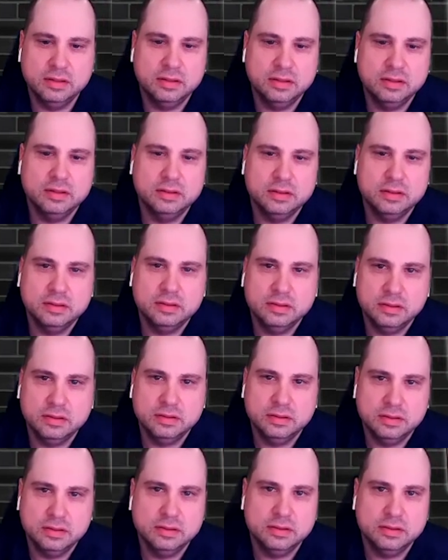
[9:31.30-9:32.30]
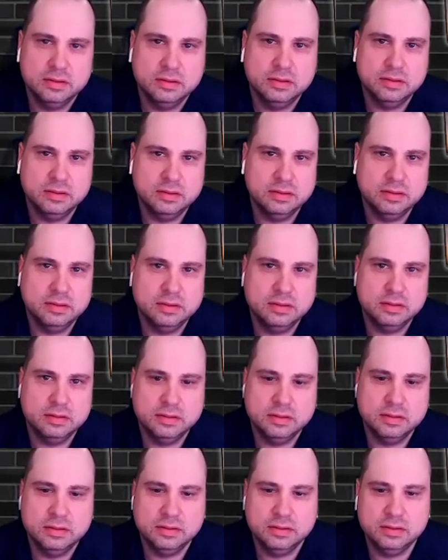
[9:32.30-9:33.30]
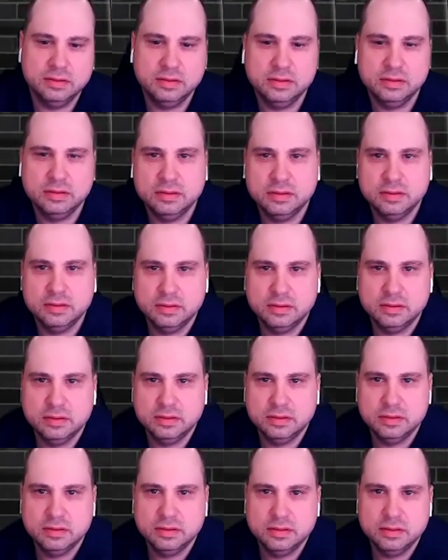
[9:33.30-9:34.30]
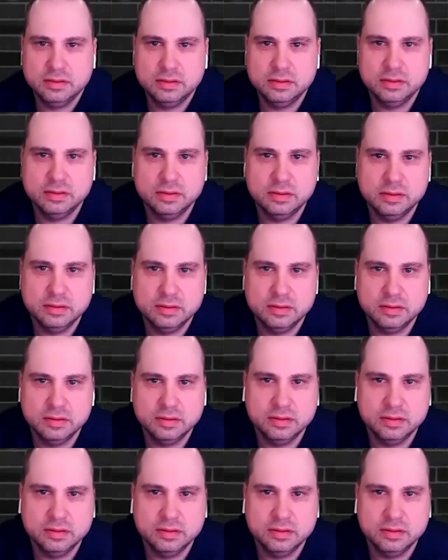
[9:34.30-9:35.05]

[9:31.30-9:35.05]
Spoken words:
No words are spoken by the person on screen.